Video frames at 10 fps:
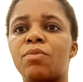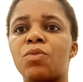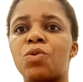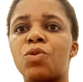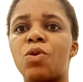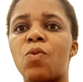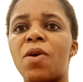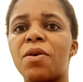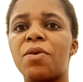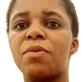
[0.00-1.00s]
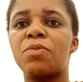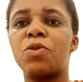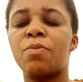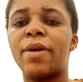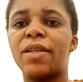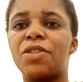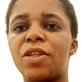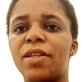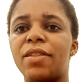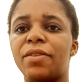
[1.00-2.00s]
So welcome to my
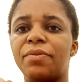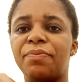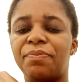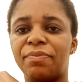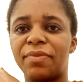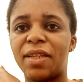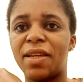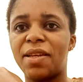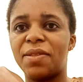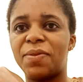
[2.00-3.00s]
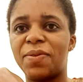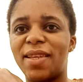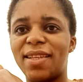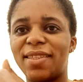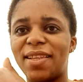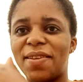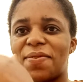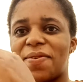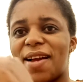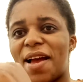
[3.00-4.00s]
channel. Today is the
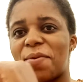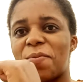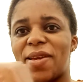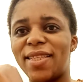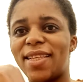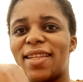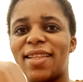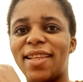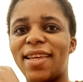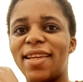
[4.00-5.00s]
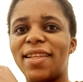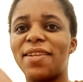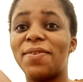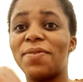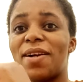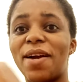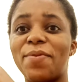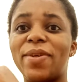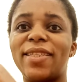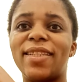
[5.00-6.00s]
long awaited day, the long
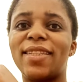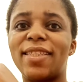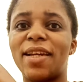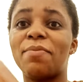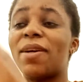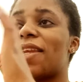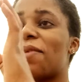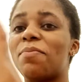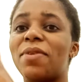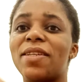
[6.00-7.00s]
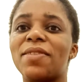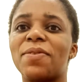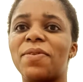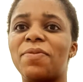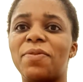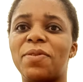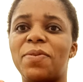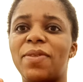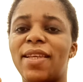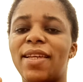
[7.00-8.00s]
awaited time, and I bless God for
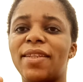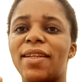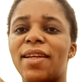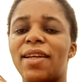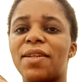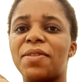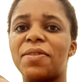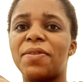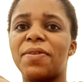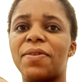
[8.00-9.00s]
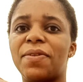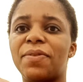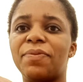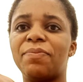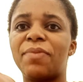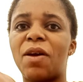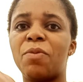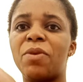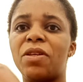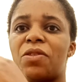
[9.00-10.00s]
today. So
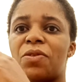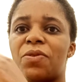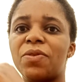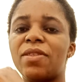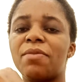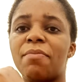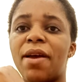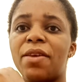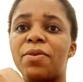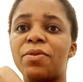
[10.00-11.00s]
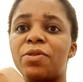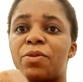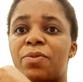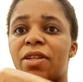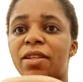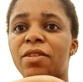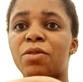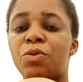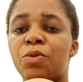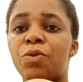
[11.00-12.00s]
I'll be introducing my YouTube
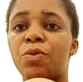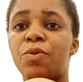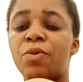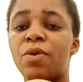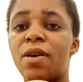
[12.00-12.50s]
channel to you.